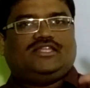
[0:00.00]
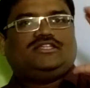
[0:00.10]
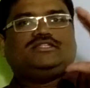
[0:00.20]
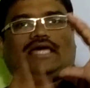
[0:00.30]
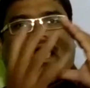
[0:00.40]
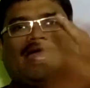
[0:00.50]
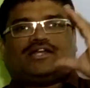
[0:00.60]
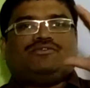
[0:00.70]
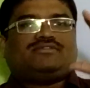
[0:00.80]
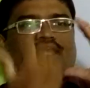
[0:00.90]
this is
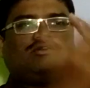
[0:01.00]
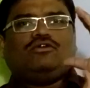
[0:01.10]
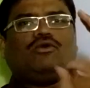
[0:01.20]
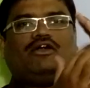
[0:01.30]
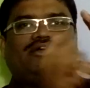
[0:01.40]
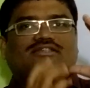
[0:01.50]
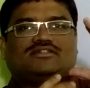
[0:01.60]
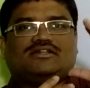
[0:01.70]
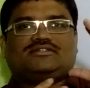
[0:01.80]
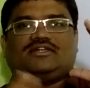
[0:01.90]
active site, already
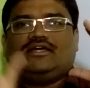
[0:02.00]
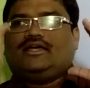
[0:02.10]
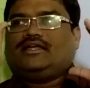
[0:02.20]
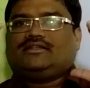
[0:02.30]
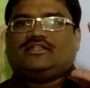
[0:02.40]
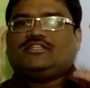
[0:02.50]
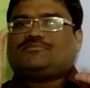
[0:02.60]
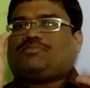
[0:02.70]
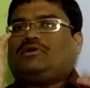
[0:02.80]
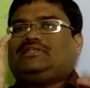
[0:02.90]
discussed.
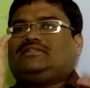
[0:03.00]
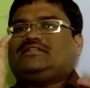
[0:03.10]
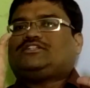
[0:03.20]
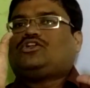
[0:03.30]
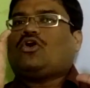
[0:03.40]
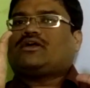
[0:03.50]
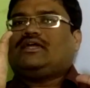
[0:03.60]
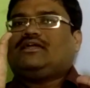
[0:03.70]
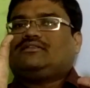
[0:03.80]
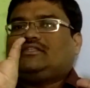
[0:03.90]
This is
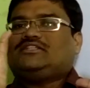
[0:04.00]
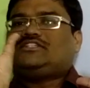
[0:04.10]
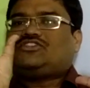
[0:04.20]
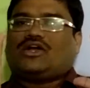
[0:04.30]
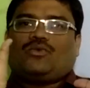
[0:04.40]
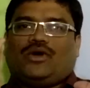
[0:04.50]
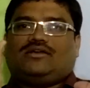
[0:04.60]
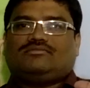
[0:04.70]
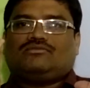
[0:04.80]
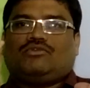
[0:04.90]
docking. This is drug
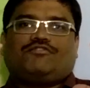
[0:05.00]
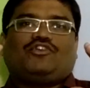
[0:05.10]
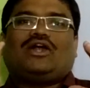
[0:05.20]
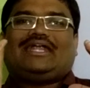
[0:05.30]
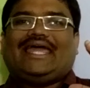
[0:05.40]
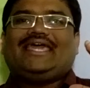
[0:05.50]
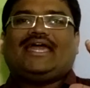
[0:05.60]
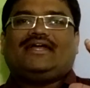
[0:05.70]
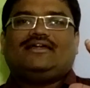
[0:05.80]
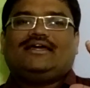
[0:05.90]
1. What we call
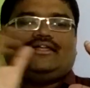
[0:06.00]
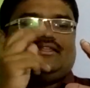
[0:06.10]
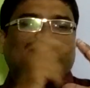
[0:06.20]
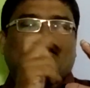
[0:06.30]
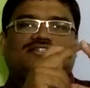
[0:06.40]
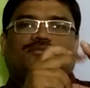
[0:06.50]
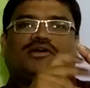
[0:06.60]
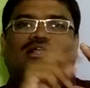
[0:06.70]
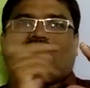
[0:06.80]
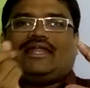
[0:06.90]
ligand. This is
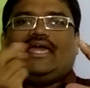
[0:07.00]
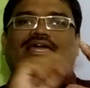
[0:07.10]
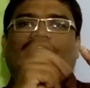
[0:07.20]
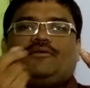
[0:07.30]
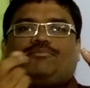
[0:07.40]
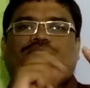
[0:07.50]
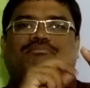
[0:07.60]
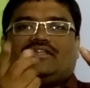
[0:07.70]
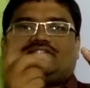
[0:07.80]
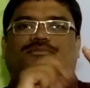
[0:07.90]
receptor. Ligand
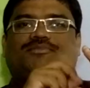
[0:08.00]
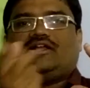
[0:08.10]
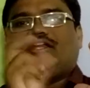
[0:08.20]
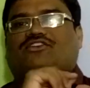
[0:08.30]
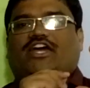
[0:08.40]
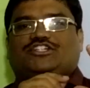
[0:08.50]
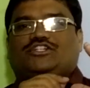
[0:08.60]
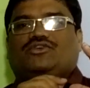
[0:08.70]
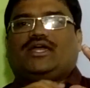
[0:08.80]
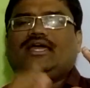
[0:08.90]
receptor
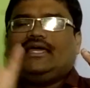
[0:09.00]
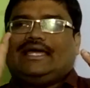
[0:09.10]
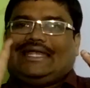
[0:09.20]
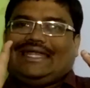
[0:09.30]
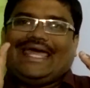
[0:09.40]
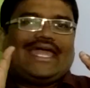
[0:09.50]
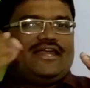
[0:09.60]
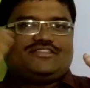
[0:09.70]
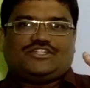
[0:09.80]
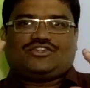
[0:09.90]
interaction. Okay.
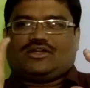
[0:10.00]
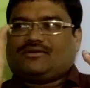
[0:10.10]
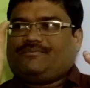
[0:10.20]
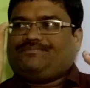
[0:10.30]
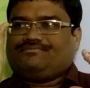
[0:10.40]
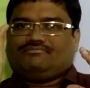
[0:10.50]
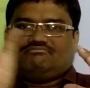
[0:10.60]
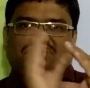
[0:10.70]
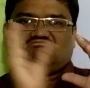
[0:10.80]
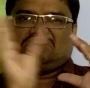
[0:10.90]
Ligand is a drug,
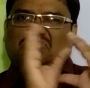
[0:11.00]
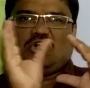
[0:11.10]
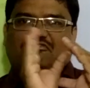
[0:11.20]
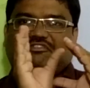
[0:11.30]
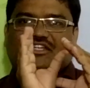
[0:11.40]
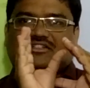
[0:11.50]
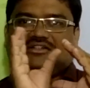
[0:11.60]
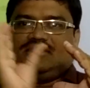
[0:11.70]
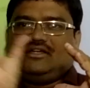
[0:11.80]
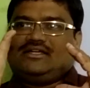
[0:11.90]
not fit.
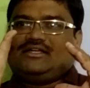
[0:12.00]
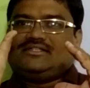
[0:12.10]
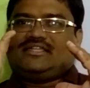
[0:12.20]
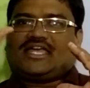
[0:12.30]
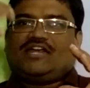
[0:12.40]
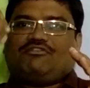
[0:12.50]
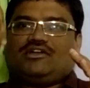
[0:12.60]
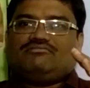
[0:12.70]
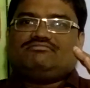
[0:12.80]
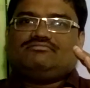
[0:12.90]
Second one,